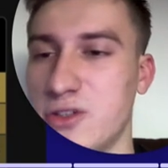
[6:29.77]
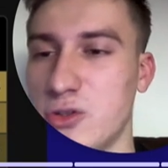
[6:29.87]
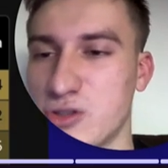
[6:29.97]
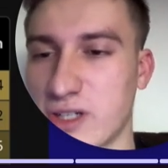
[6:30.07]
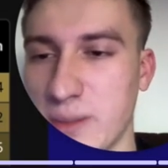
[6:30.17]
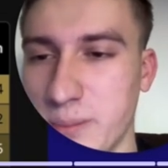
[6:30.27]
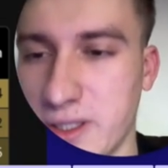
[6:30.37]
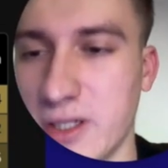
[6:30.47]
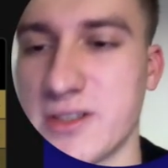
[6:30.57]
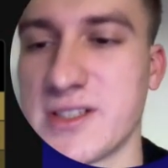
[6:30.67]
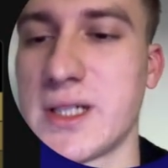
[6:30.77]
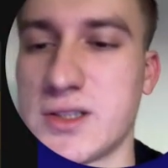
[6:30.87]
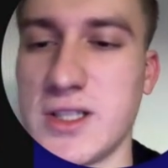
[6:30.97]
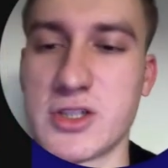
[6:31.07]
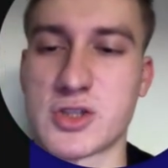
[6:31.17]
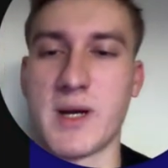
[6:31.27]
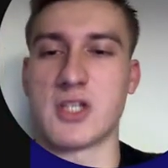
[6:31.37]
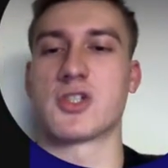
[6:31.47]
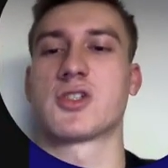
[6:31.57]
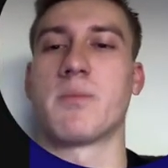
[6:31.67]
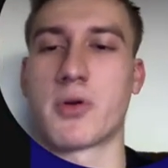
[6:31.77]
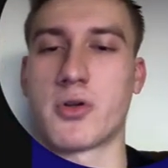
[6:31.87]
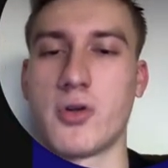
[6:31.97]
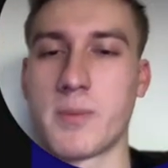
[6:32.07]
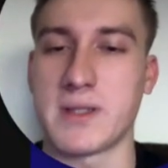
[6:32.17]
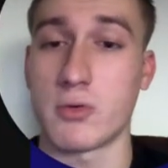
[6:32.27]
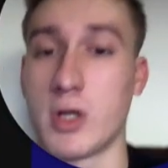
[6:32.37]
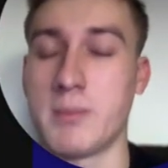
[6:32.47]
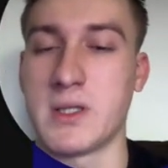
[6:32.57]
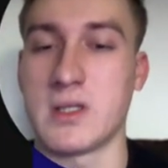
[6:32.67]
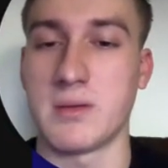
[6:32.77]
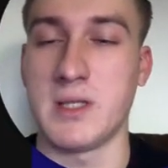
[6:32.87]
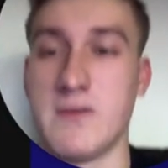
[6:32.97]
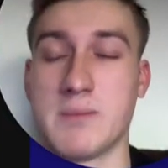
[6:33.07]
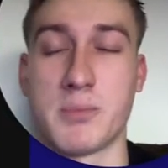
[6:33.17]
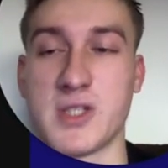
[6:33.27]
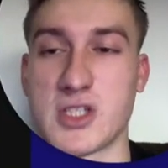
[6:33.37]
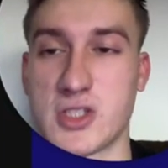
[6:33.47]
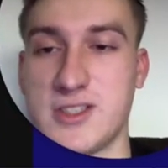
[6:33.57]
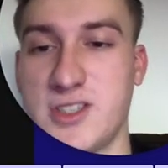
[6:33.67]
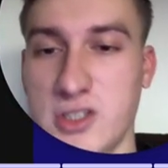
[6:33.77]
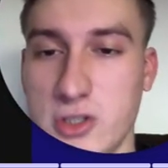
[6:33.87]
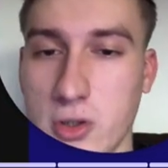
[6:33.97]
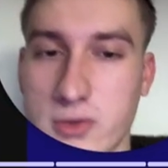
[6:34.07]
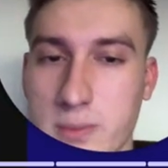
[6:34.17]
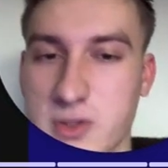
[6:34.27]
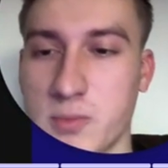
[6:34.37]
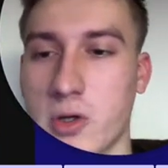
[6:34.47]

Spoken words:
user can be here the sales leaders, managers, and procurement, or even potentially CEO of the smaller